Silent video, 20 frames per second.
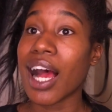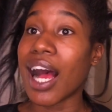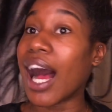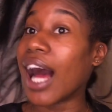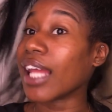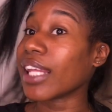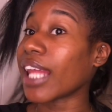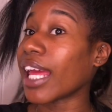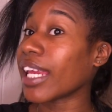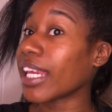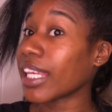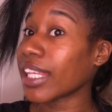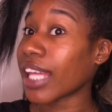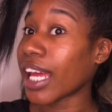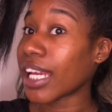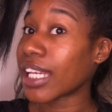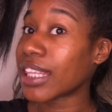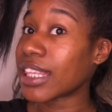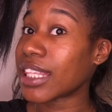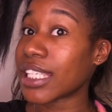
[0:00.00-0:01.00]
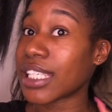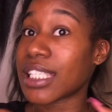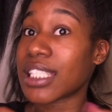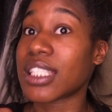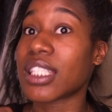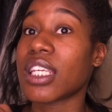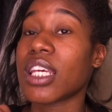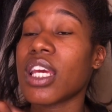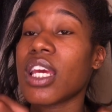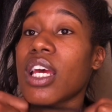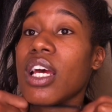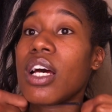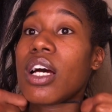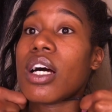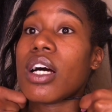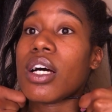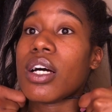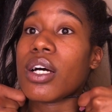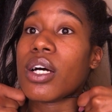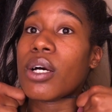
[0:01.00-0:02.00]
I like it like this.
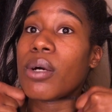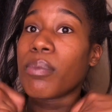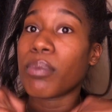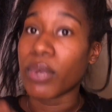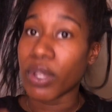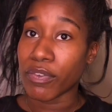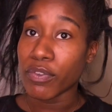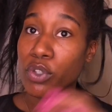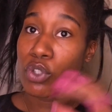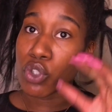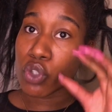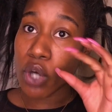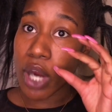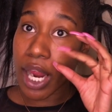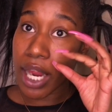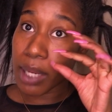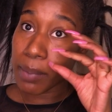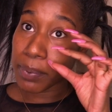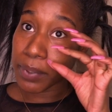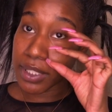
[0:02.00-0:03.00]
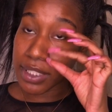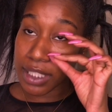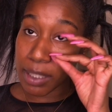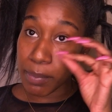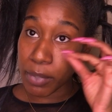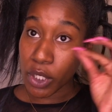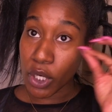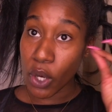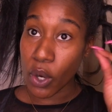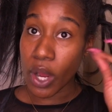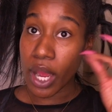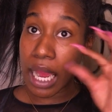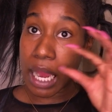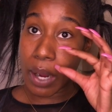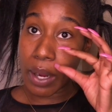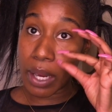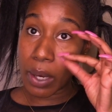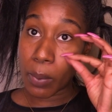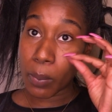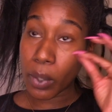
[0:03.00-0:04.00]
If you try it, please let me know how
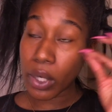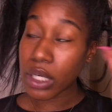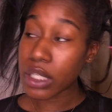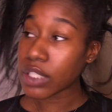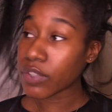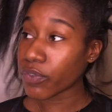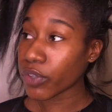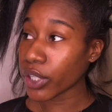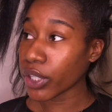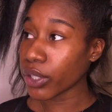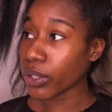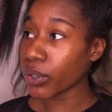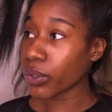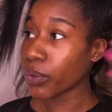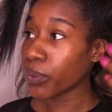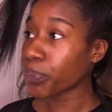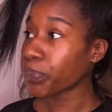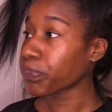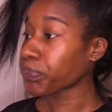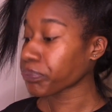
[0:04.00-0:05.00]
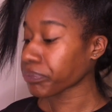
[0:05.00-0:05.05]
it works for you.